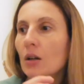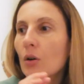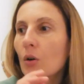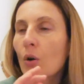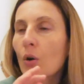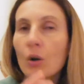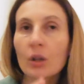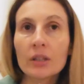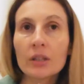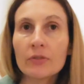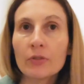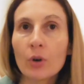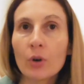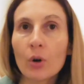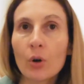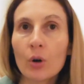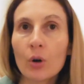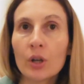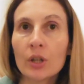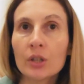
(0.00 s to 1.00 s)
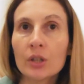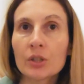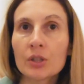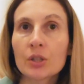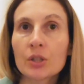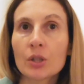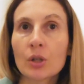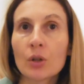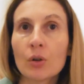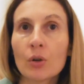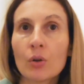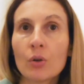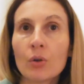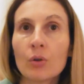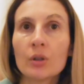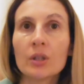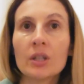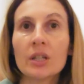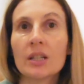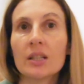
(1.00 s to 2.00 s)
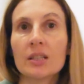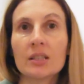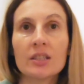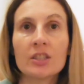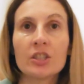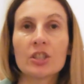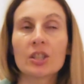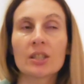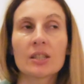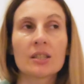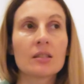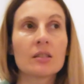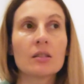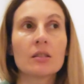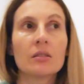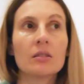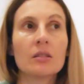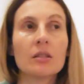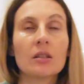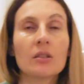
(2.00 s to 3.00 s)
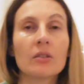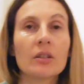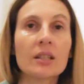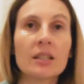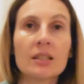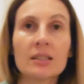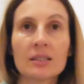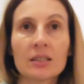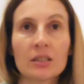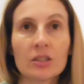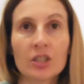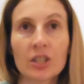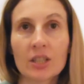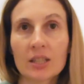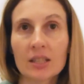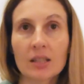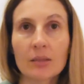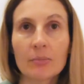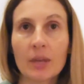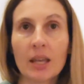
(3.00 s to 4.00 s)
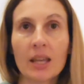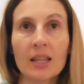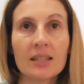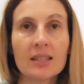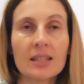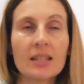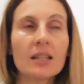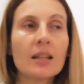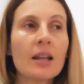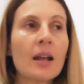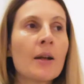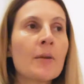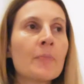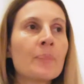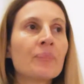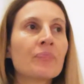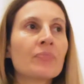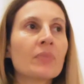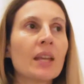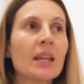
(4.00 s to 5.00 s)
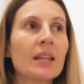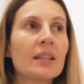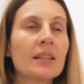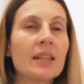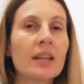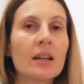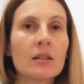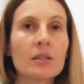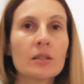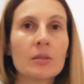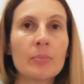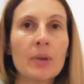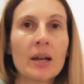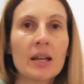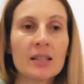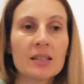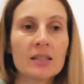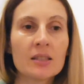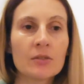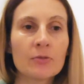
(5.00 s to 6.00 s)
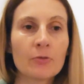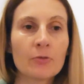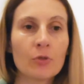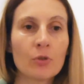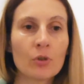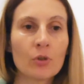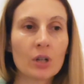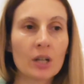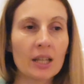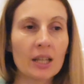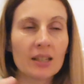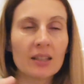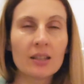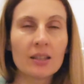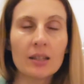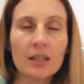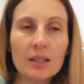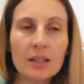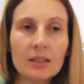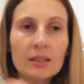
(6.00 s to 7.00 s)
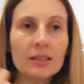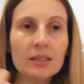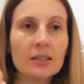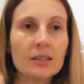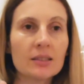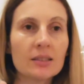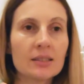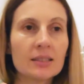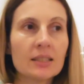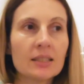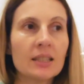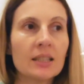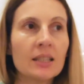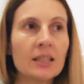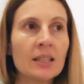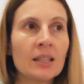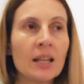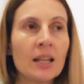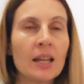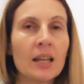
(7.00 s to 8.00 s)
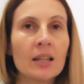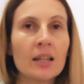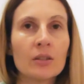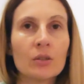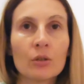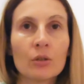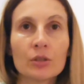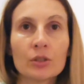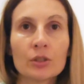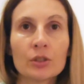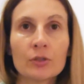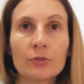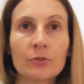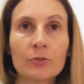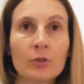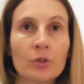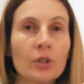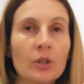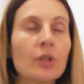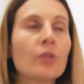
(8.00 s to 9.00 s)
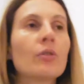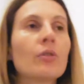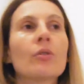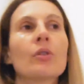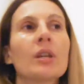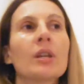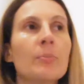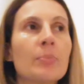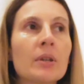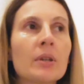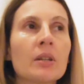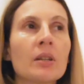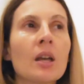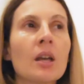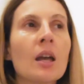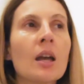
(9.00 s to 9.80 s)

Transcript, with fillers: olive oil. So it's just, the ingredients are just amazing, and they are the best for like healing the skin and also for, you know, keeping